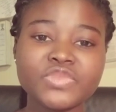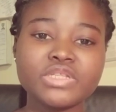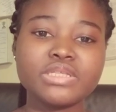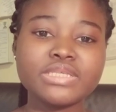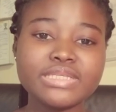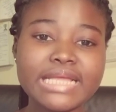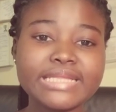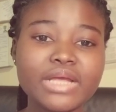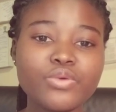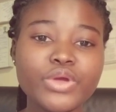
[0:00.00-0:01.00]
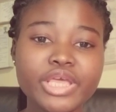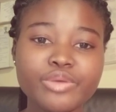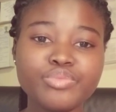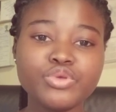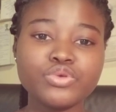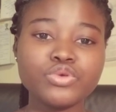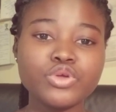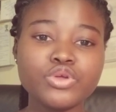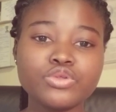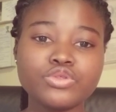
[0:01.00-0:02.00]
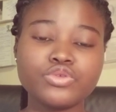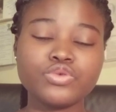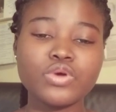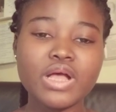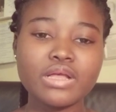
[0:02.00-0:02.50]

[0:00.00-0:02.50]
This data will help you to